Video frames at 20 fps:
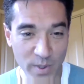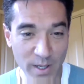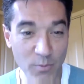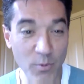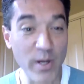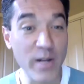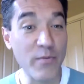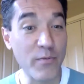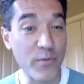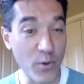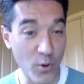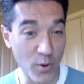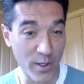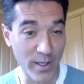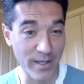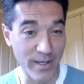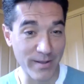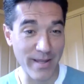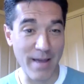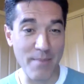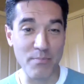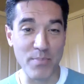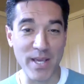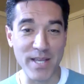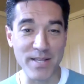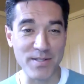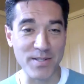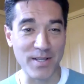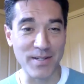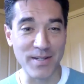refueling, that
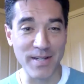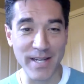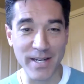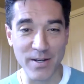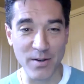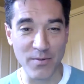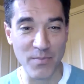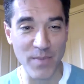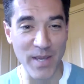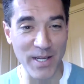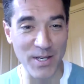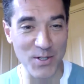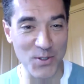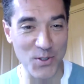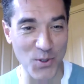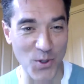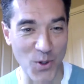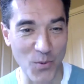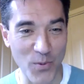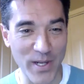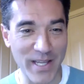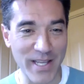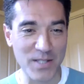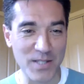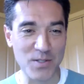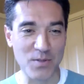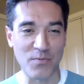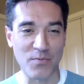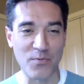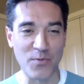basic need of making sure we
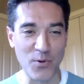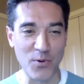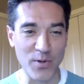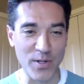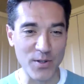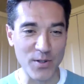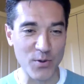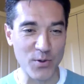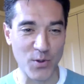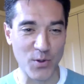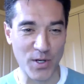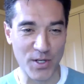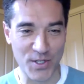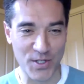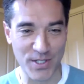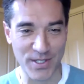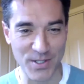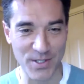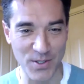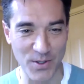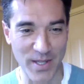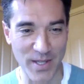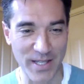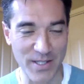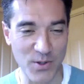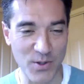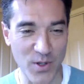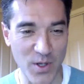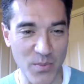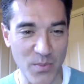get some food and nutrition. So
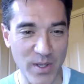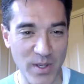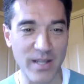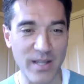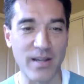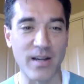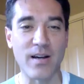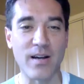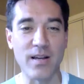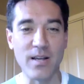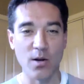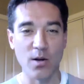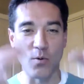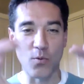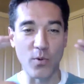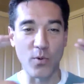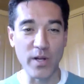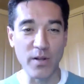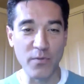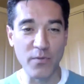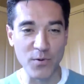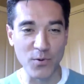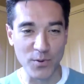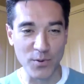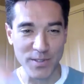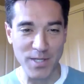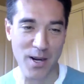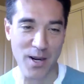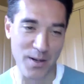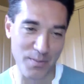that's going to be
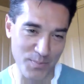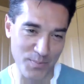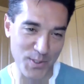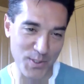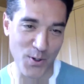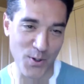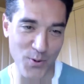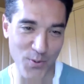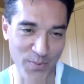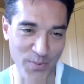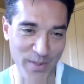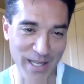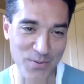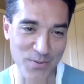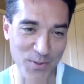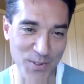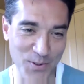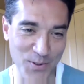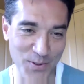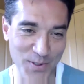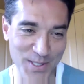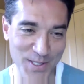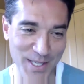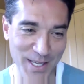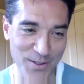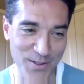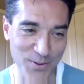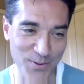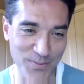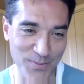refuel time. So that's what's on the
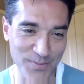schedule.